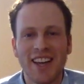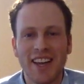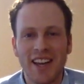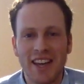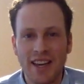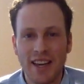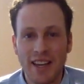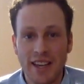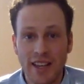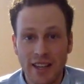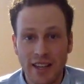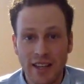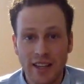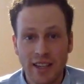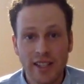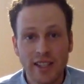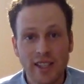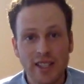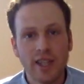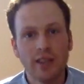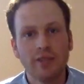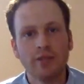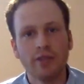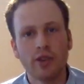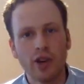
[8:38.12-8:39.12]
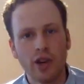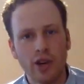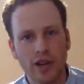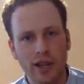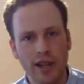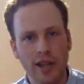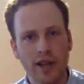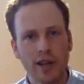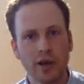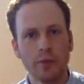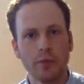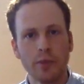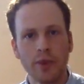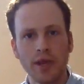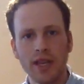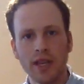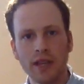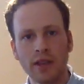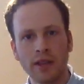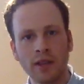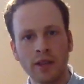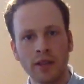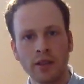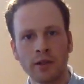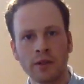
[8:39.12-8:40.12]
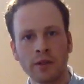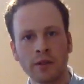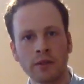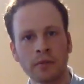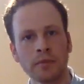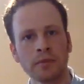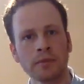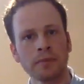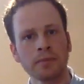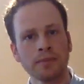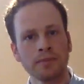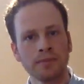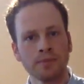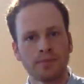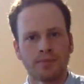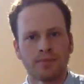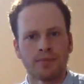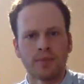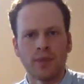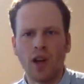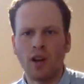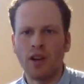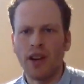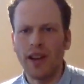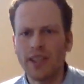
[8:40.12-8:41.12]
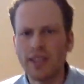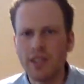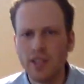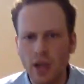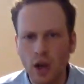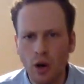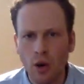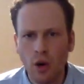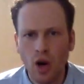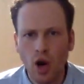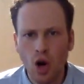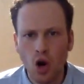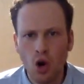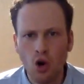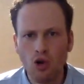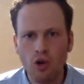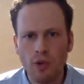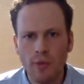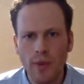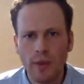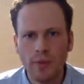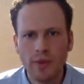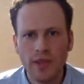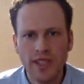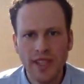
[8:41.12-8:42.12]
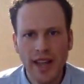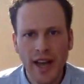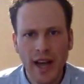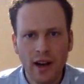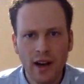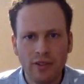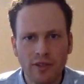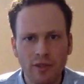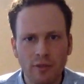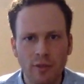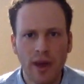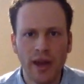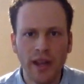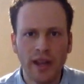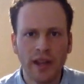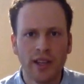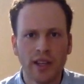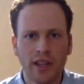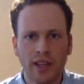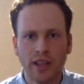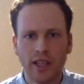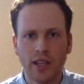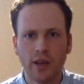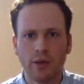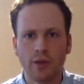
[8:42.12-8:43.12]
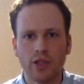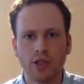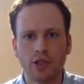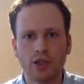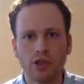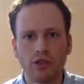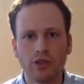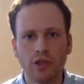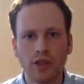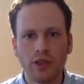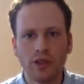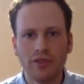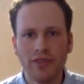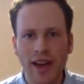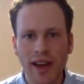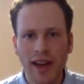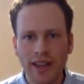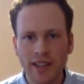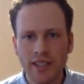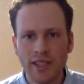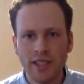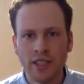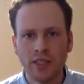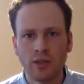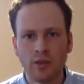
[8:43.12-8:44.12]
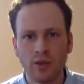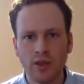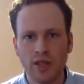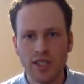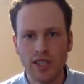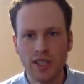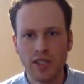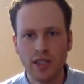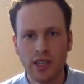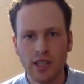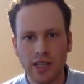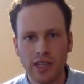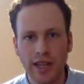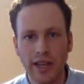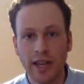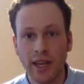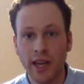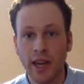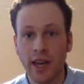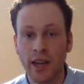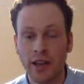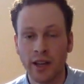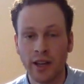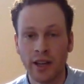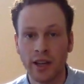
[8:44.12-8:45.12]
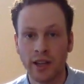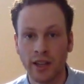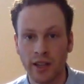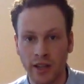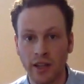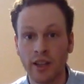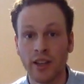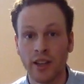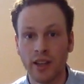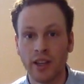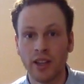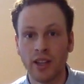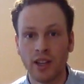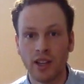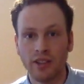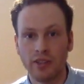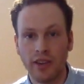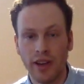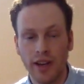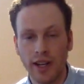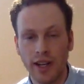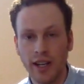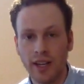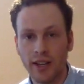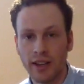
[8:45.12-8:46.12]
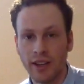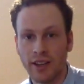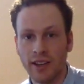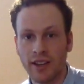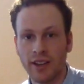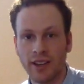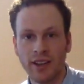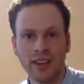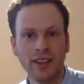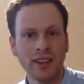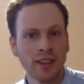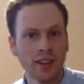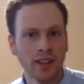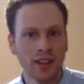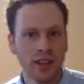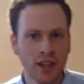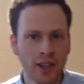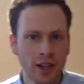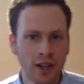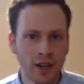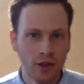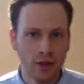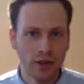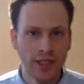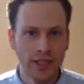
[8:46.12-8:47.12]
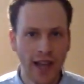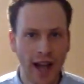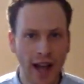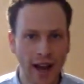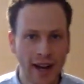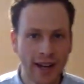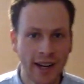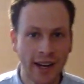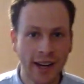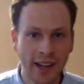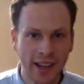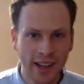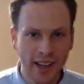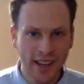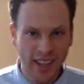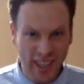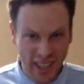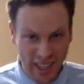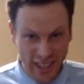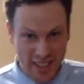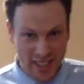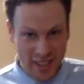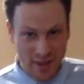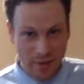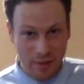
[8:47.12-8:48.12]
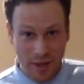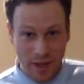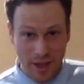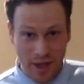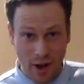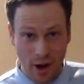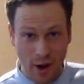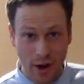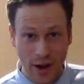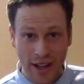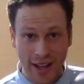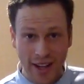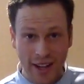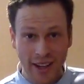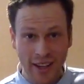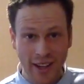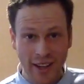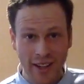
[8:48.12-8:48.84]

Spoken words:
is for our letter B. All right, so who remembers the alphabet? Can we do it real fast? What does it look like? Ready? Who's got it? Somebody know it?